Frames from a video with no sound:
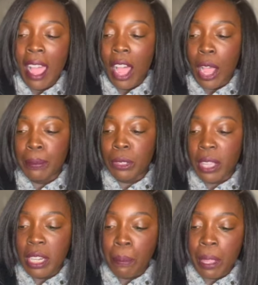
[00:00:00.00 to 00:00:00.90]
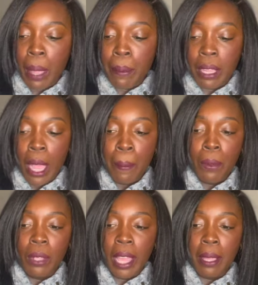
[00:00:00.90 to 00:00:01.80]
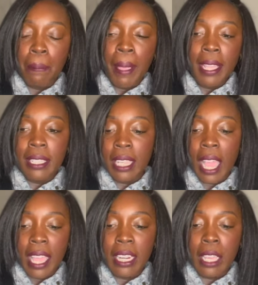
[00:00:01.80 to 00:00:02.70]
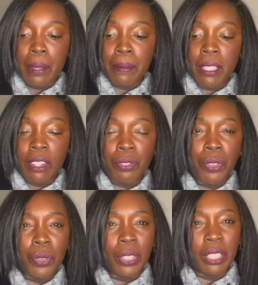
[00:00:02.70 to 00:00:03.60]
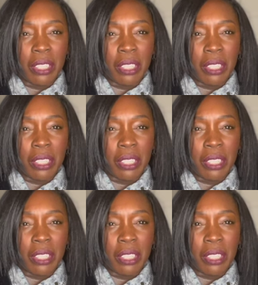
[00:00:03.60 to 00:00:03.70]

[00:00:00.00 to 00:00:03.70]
um so i did pick up a couple like basic items and a few